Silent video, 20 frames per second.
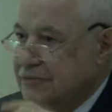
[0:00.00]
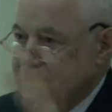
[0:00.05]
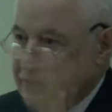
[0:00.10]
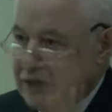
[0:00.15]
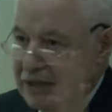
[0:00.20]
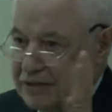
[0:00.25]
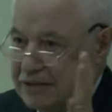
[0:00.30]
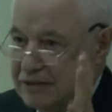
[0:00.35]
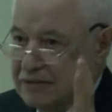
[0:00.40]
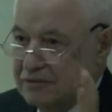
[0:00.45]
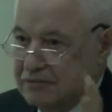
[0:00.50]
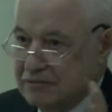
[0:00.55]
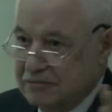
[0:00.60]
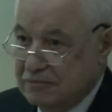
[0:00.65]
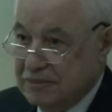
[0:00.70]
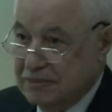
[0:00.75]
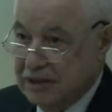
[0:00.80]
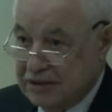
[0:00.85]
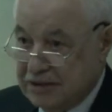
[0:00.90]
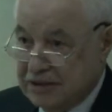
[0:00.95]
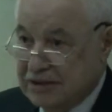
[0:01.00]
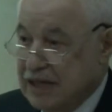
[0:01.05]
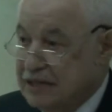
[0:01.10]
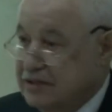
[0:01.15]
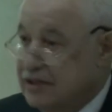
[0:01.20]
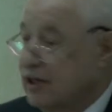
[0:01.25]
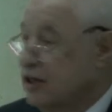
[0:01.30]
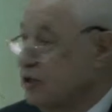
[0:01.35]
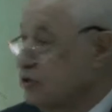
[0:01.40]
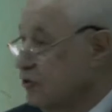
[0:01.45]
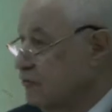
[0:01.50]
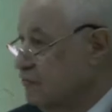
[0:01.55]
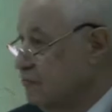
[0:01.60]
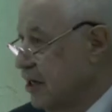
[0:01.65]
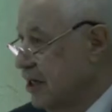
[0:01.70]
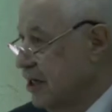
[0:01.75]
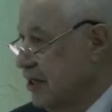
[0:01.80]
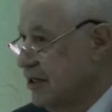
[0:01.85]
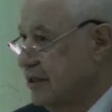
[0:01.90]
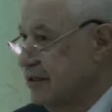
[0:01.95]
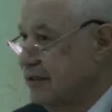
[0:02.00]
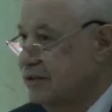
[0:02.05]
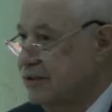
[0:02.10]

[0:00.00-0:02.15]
That's a lot of money.